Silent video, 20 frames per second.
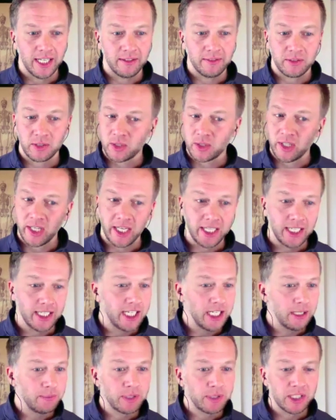trying to
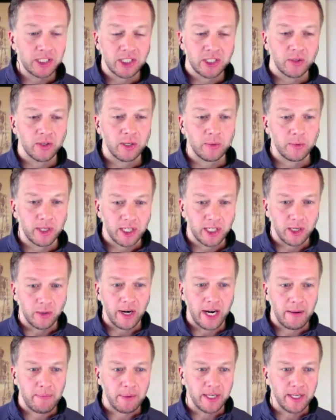keep this short, we're going to
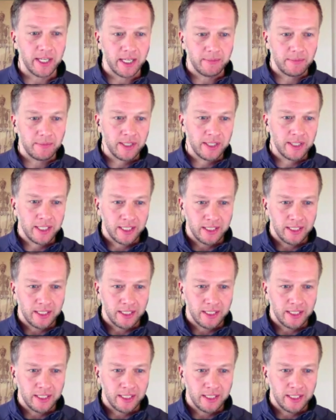wrap it up.